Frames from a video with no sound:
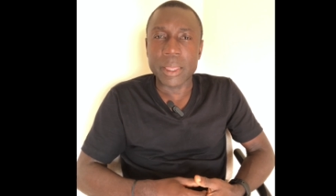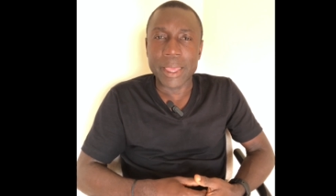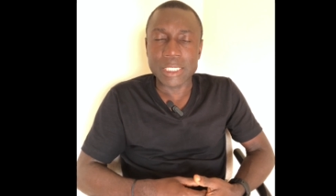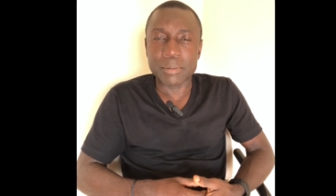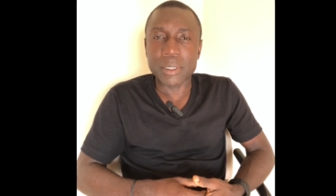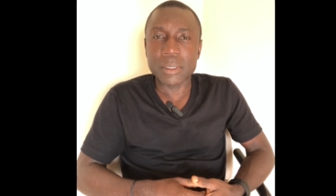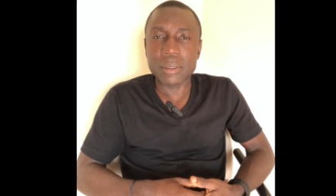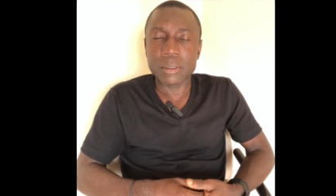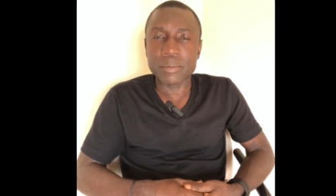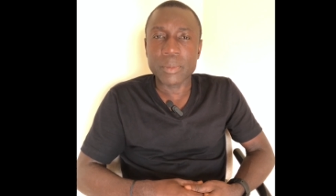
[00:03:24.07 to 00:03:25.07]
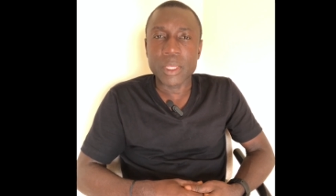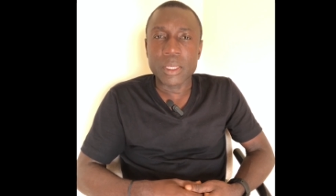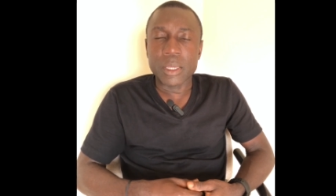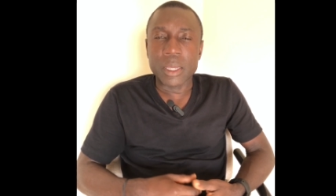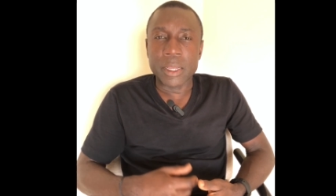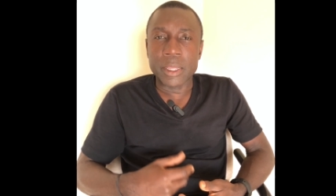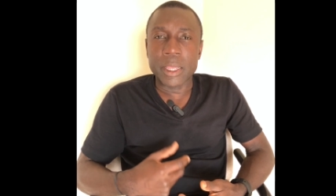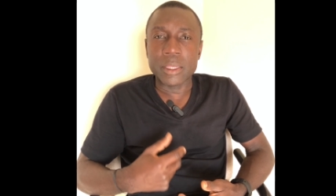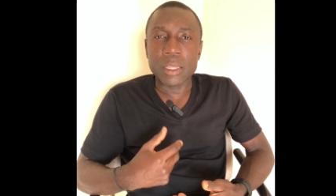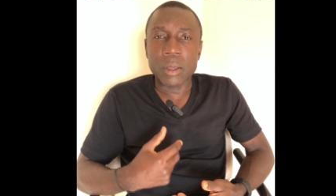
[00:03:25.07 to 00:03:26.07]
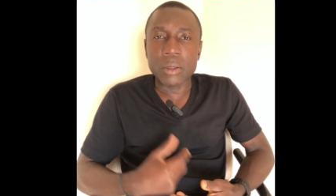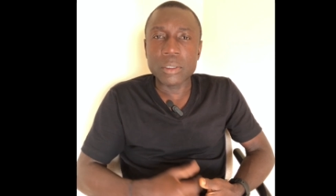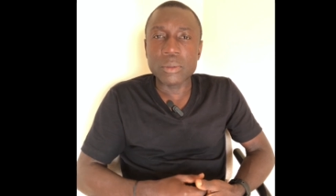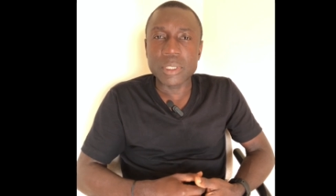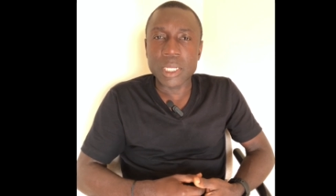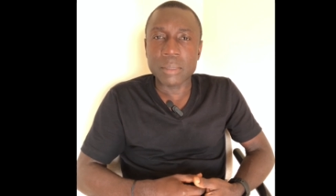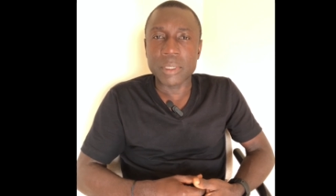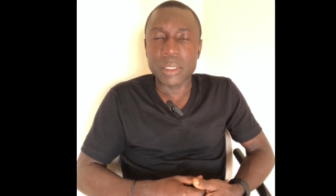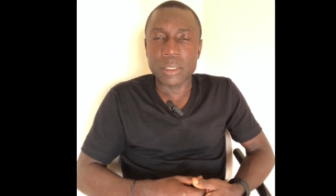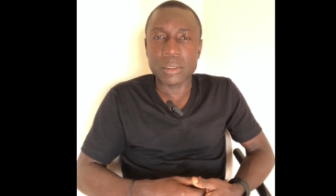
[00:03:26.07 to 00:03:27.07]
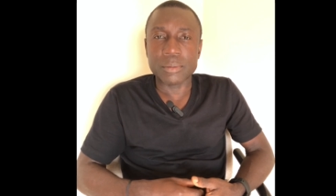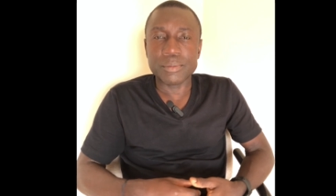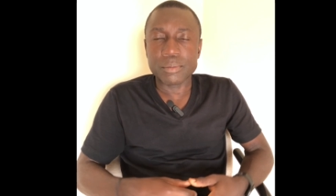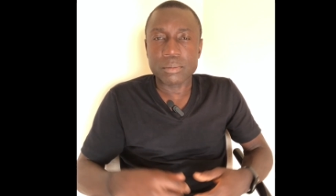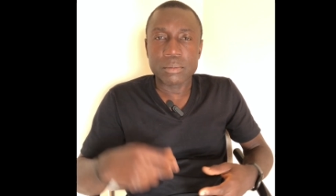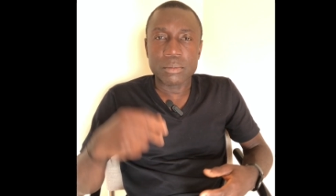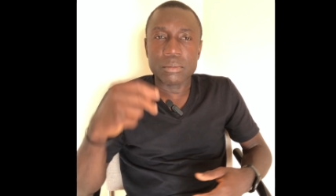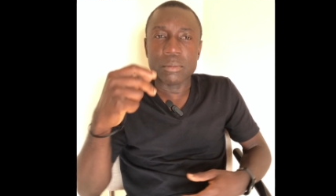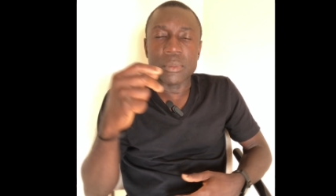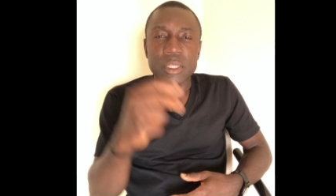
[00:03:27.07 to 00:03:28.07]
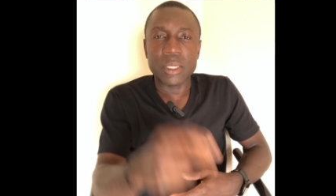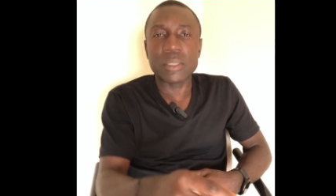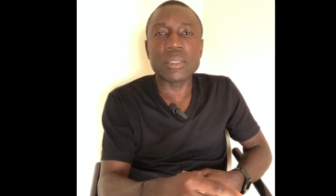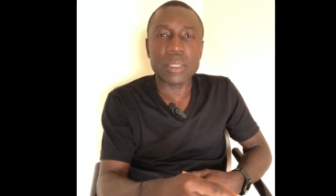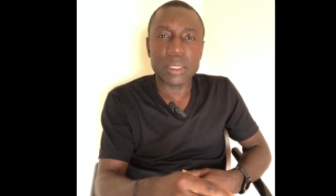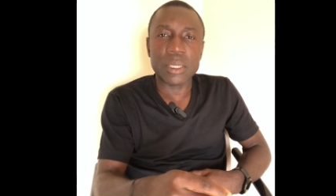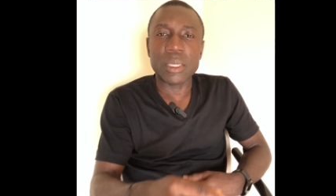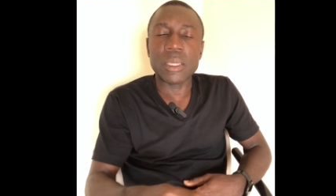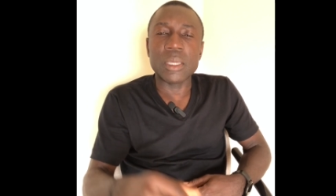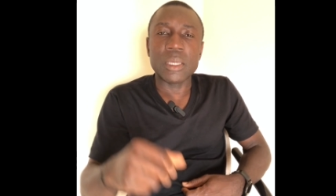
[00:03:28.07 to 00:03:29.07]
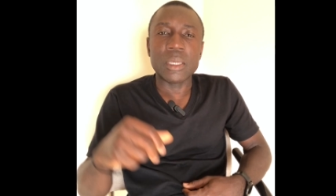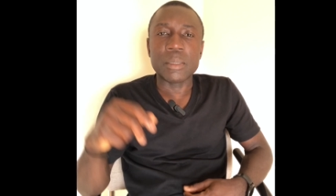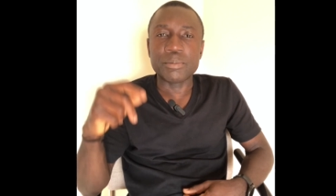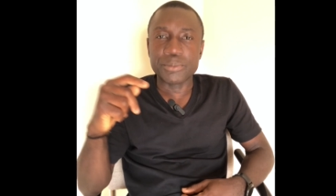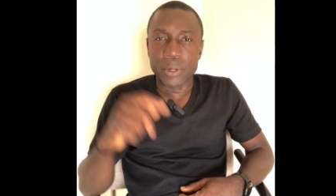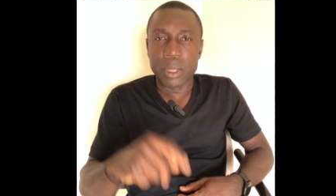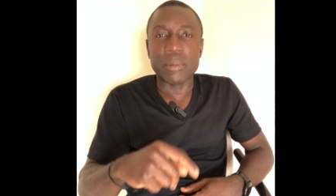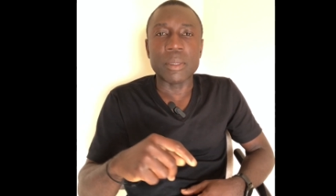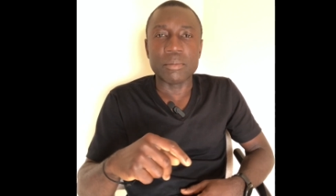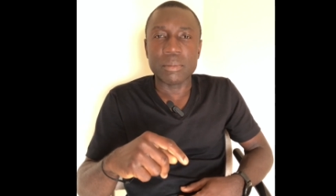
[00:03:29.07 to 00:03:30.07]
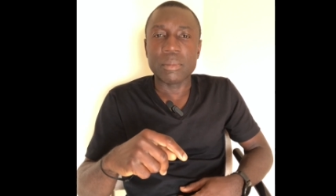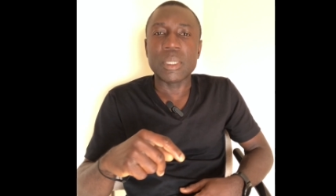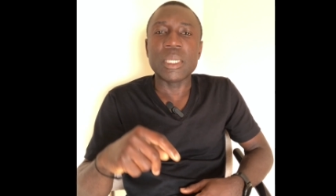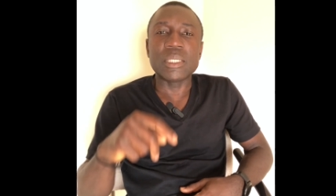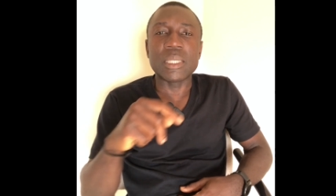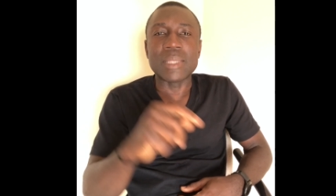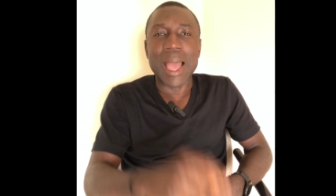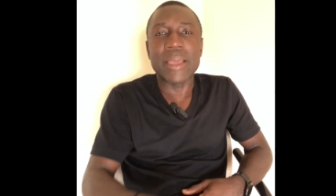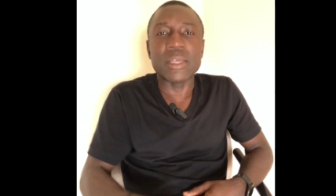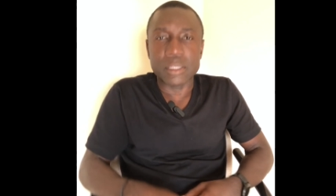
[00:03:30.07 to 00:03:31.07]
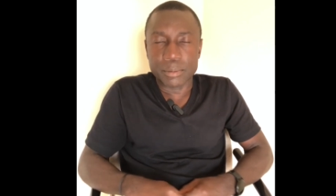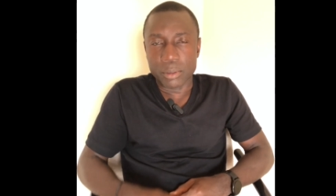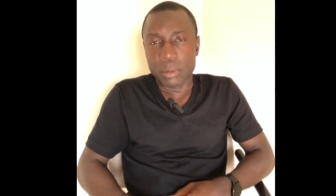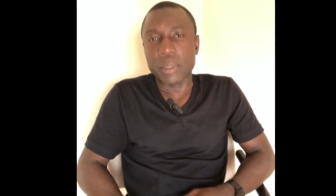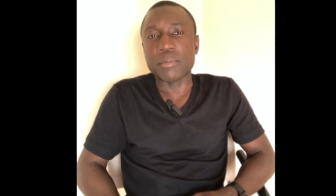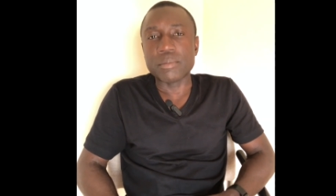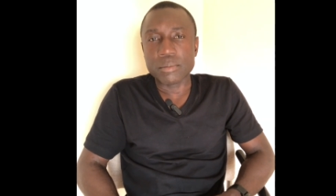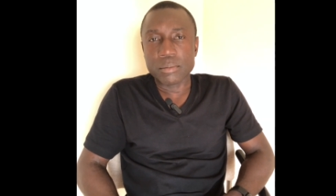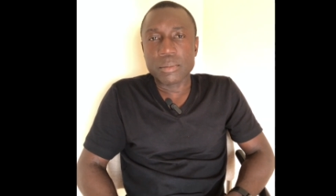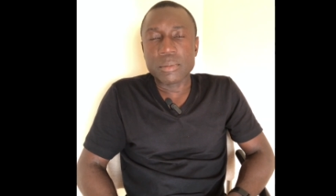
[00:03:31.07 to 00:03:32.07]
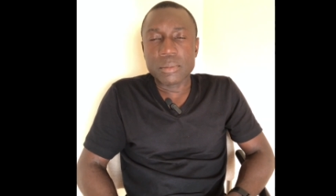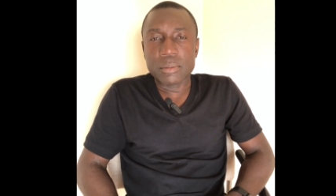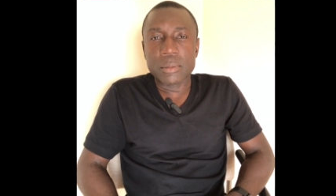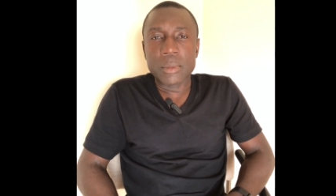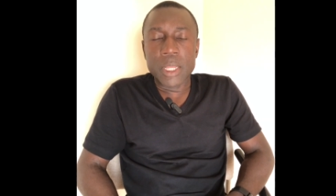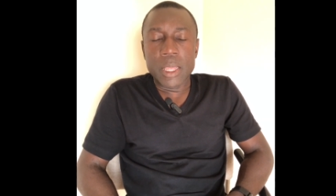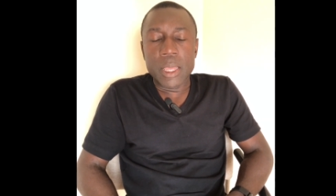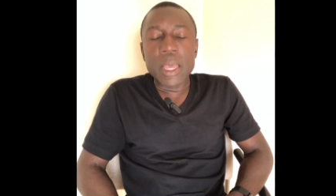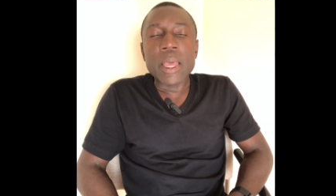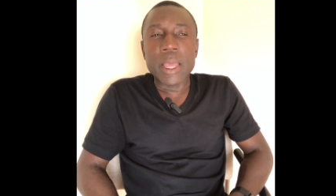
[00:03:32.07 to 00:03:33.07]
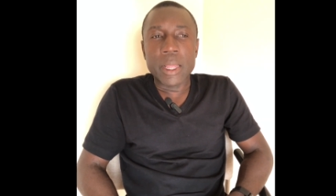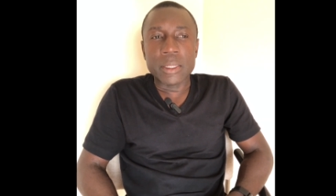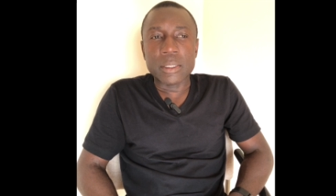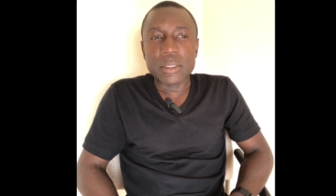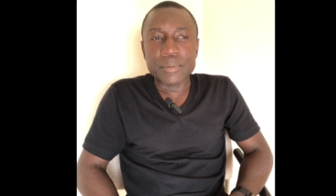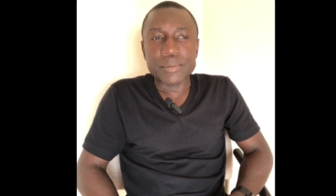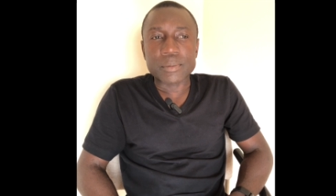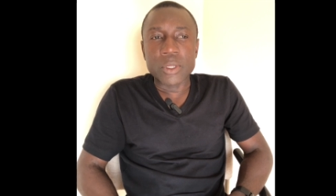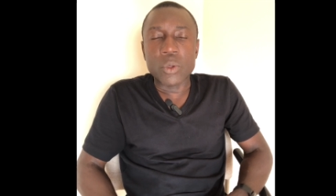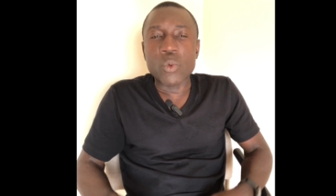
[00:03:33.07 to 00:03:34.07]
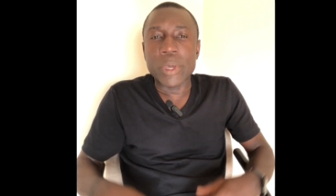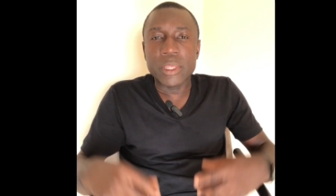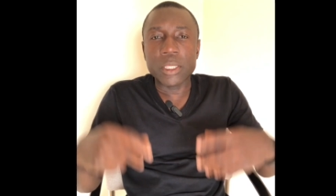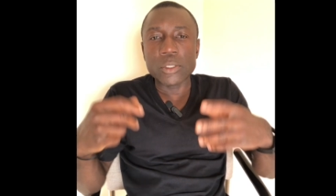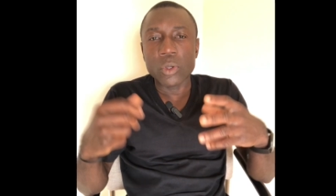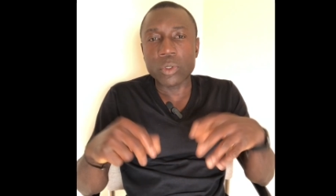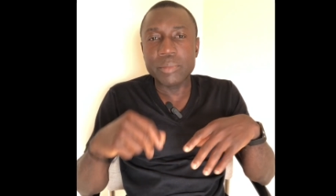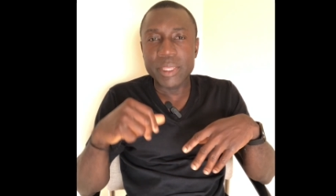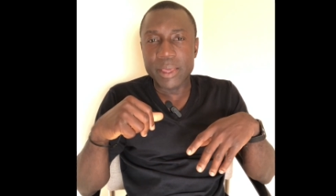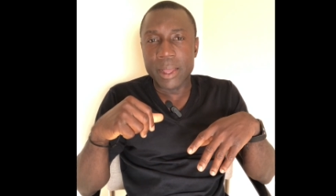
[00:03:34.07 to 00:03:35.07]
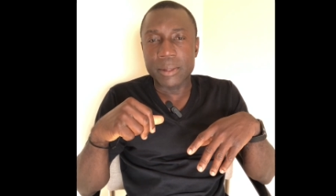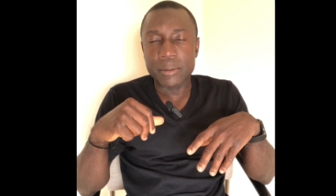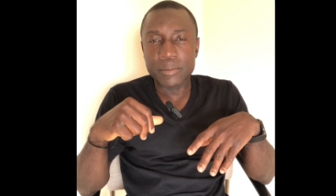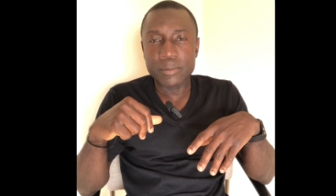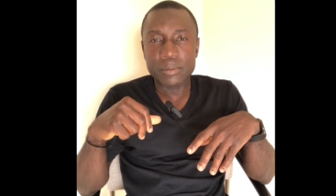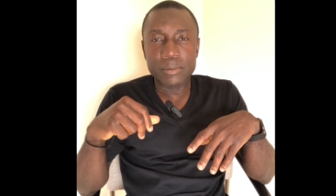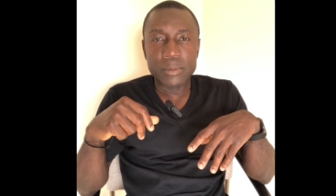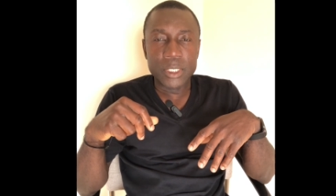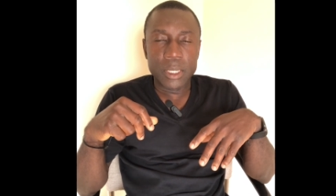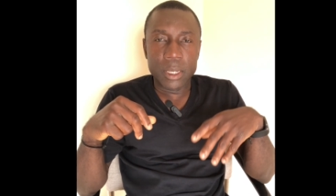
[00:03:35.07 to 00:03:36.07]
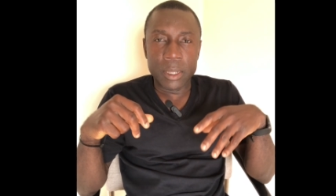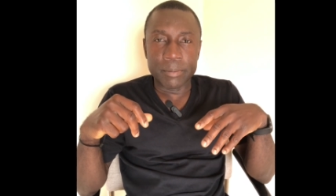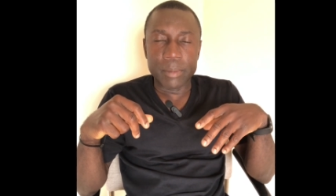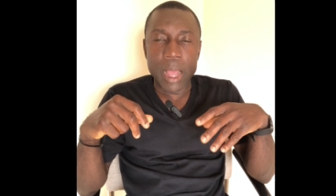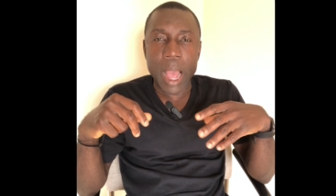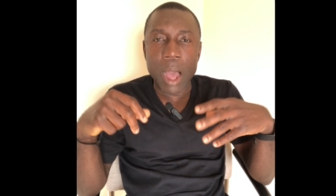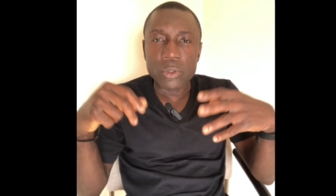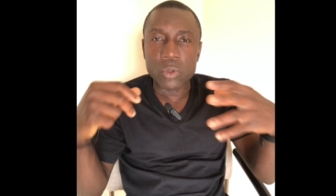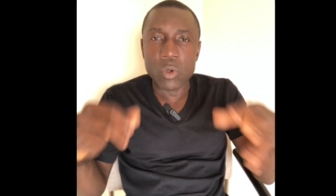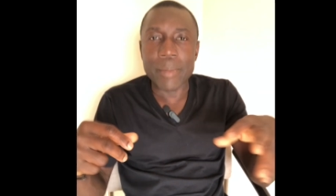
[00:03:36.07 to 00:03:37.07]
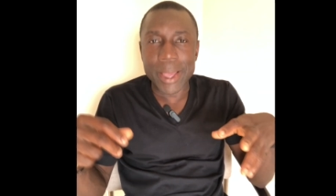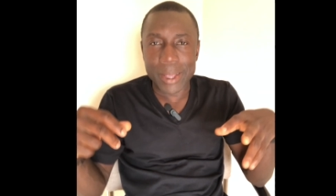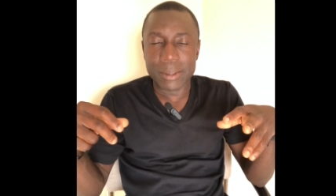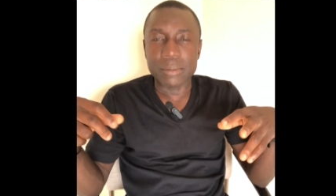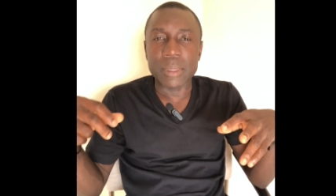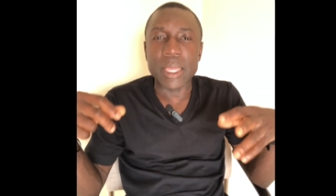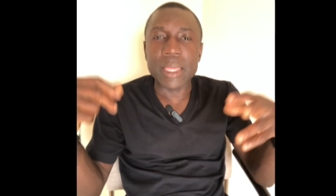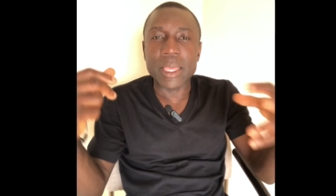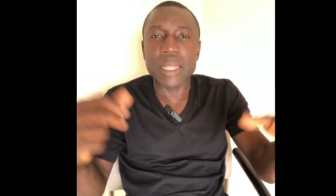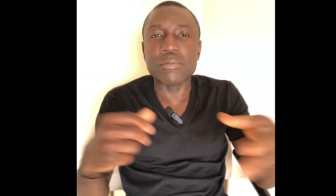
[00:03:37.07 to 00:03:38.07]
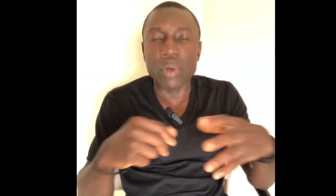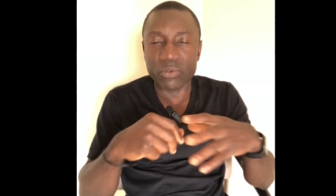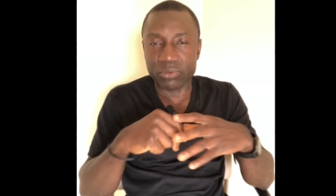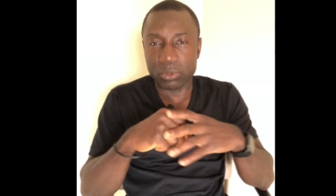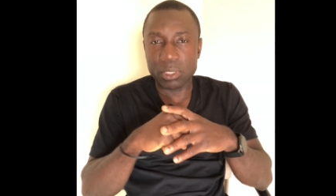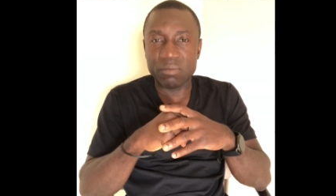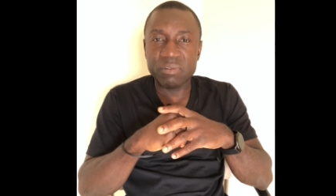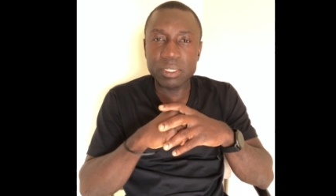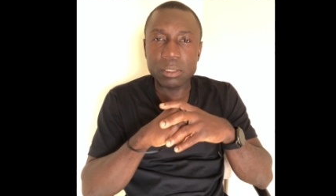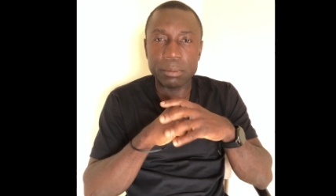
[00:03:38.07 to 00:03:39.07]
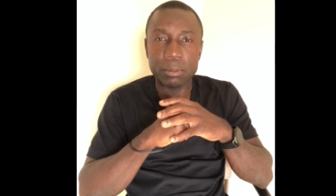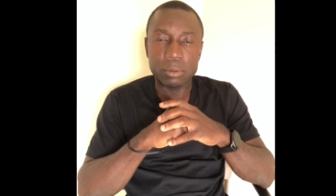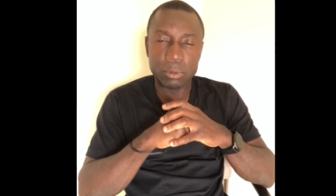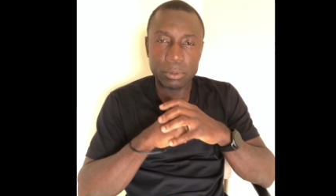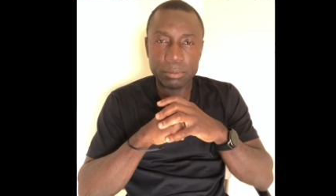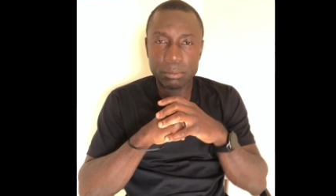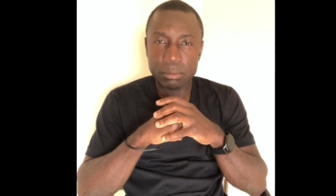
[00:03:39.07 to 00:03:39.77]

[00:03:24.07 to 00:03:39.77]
expert, and all they would tell me is this problem is a diet problem. And when they told me that, I'd go back and get more fruits and vegetables.